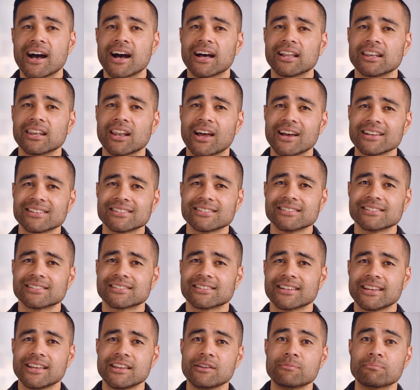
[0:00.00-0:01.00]
a
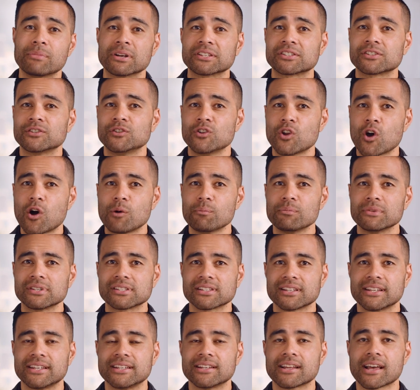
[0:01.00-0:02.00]
licensee must not
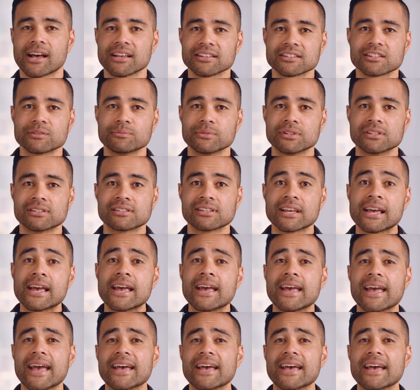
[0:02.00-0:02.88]
mislead customers